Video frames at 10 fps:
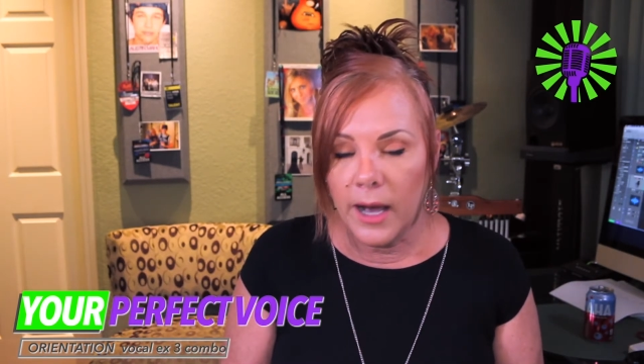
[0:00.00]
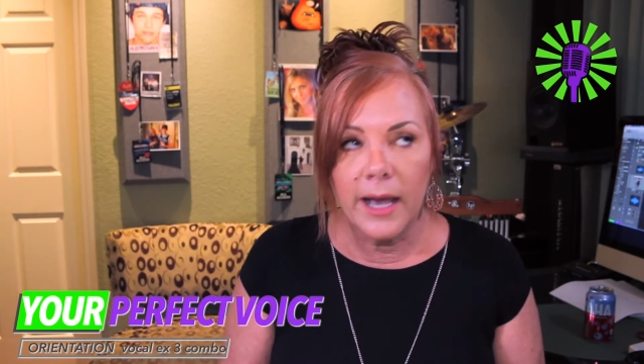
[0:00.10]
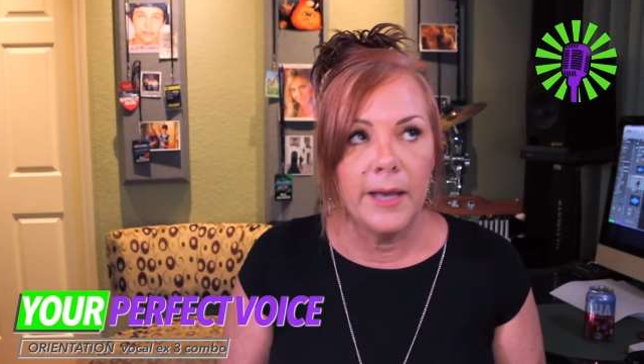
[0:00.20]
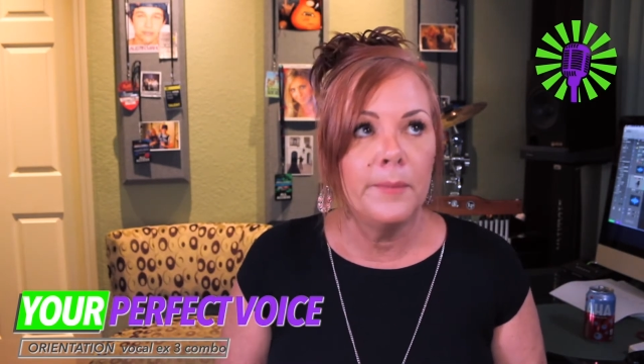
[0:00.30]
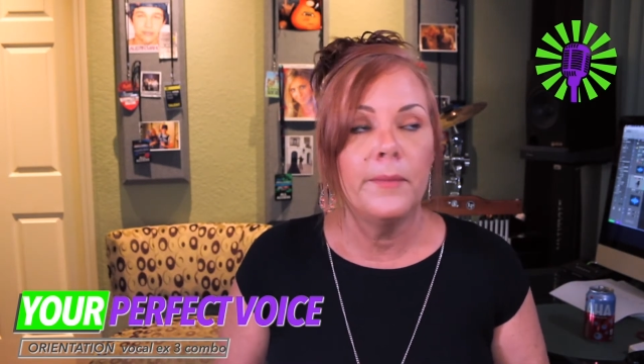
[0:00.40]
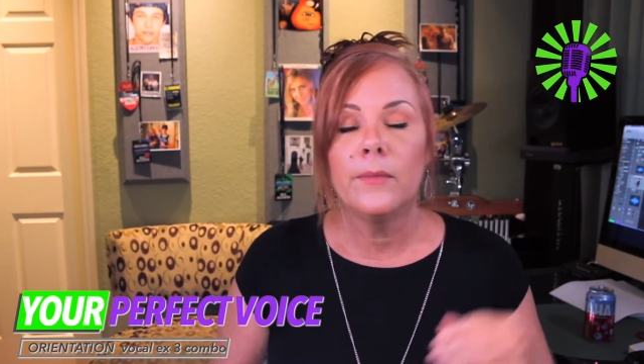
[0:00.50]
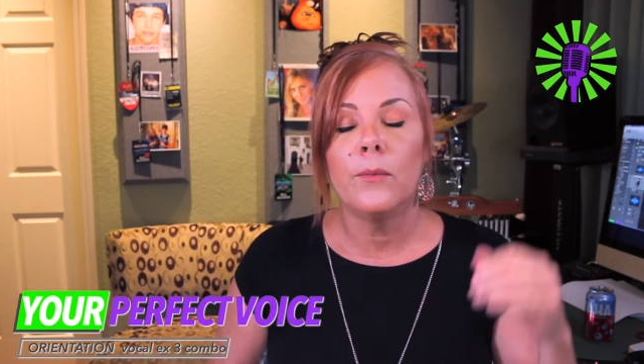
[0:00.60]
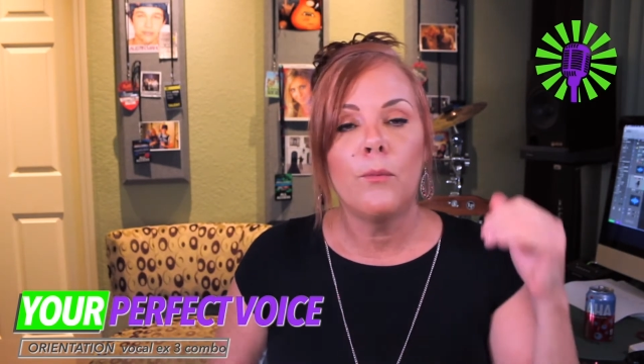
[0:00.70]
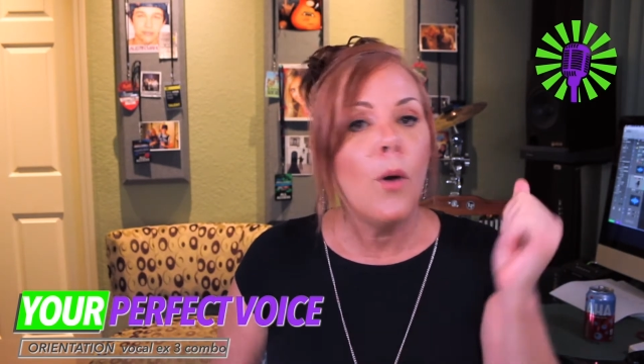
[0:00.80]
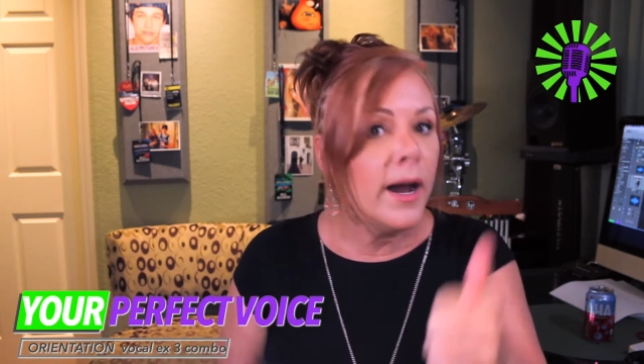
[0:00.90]
I am
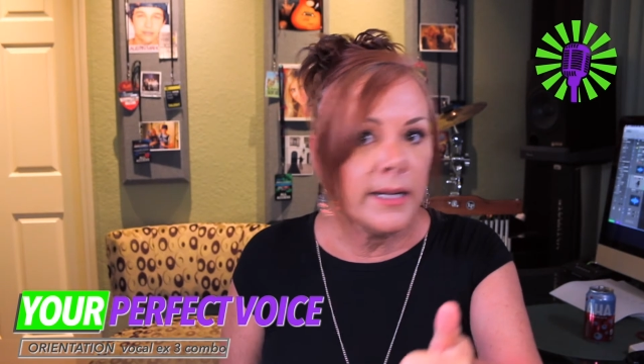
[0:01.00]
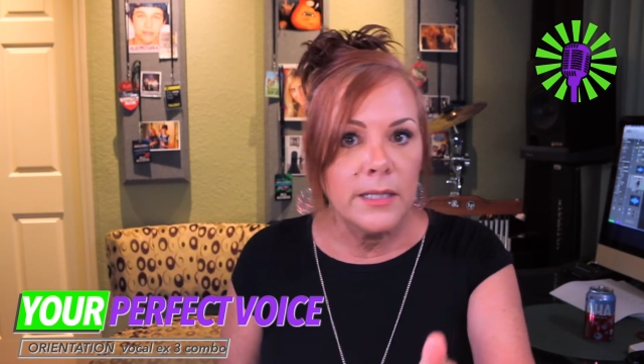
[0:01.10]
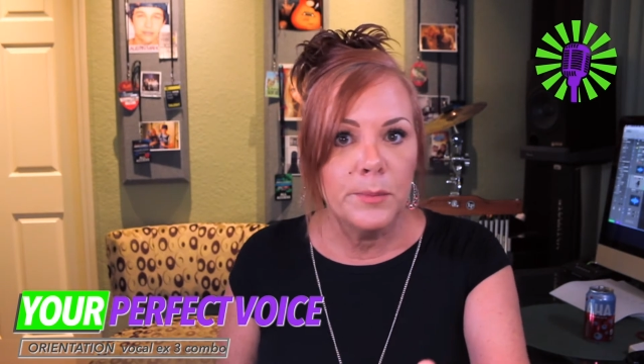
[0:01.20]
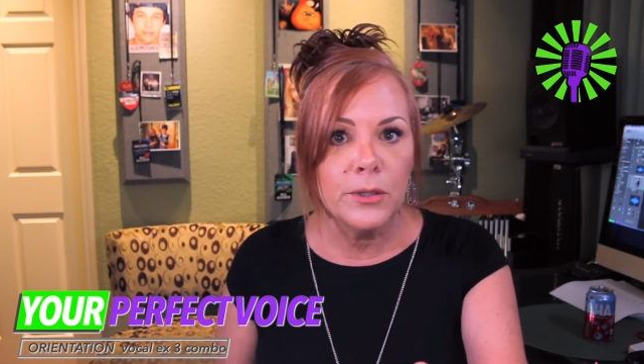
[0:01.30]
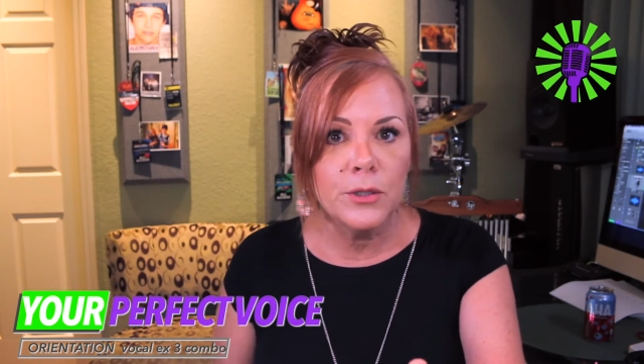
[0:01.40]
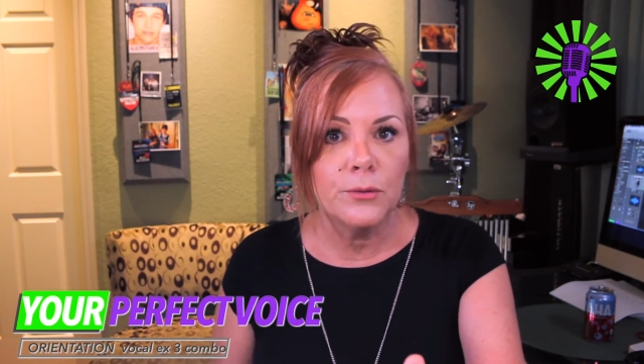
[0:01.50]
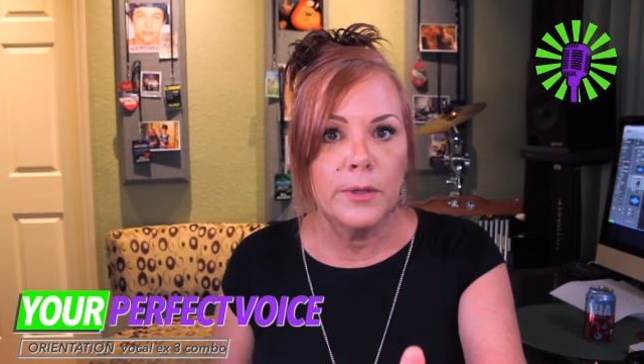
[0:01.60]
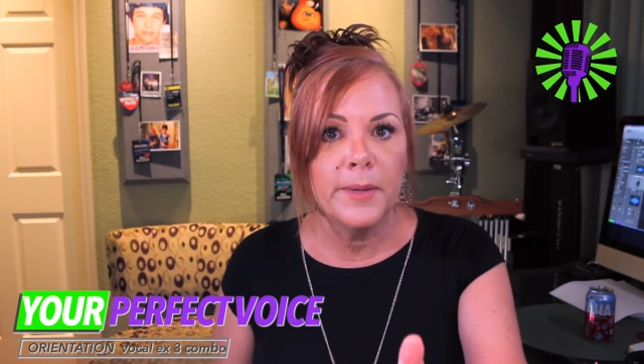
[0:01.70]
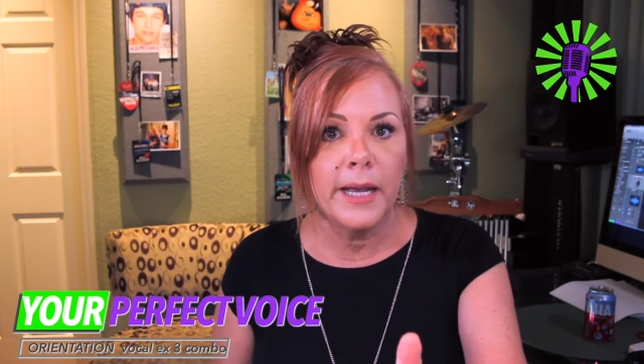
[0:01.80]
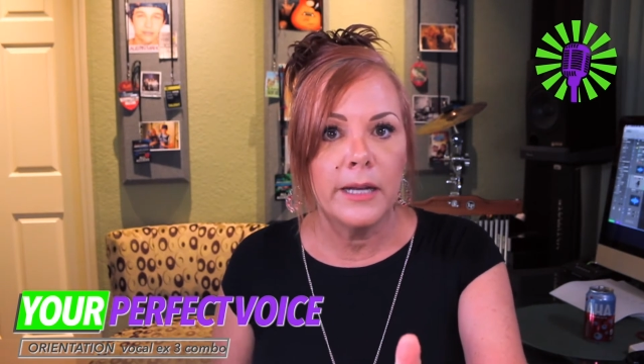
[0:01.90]
wanting to build your
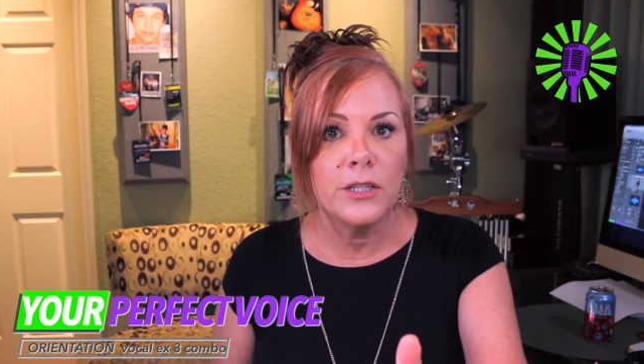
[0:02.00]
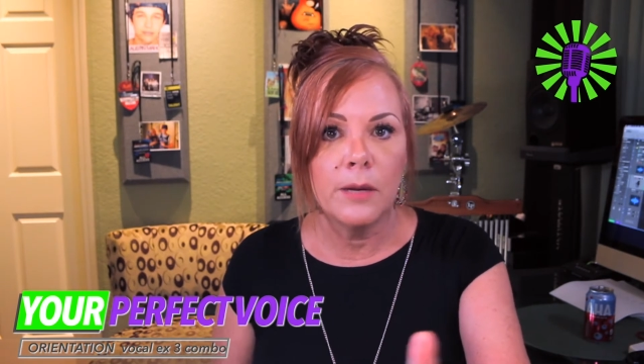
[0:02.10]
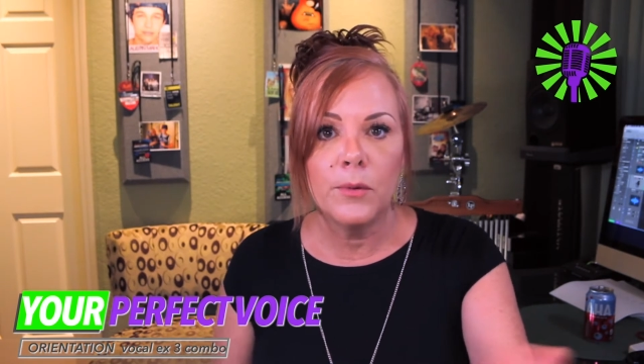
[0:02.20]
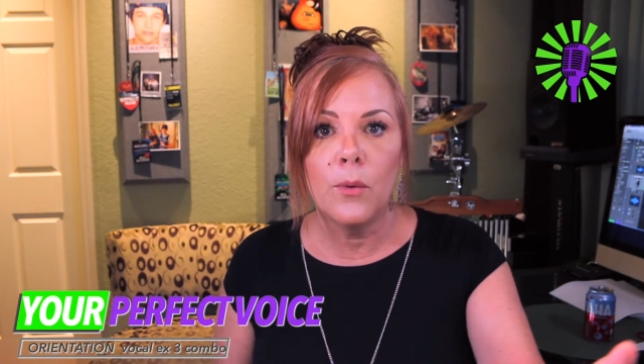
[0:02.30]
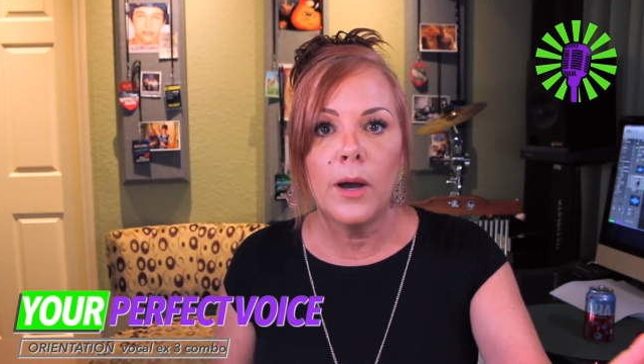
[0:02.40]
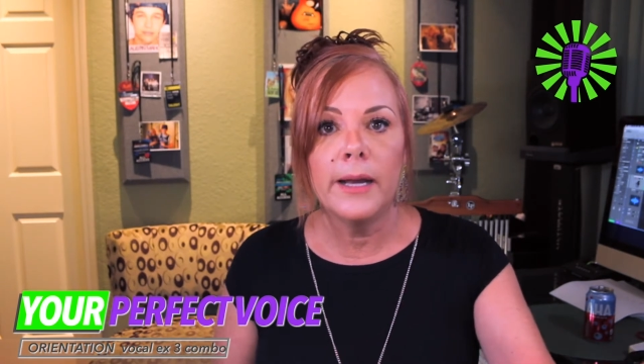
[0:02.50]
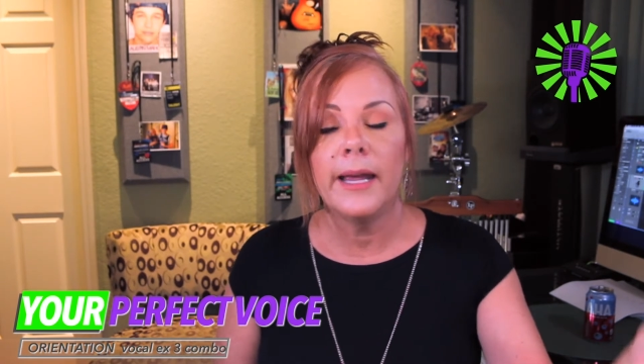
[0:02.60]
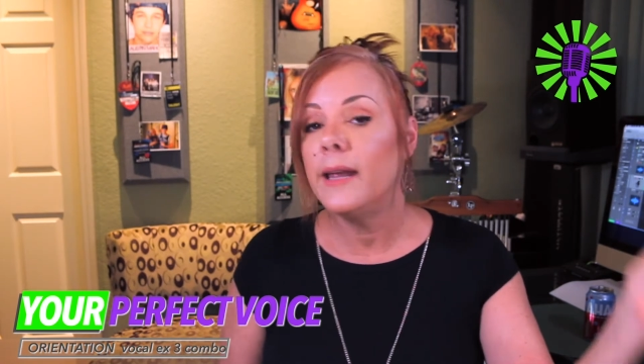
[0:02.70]
rib cage, number one.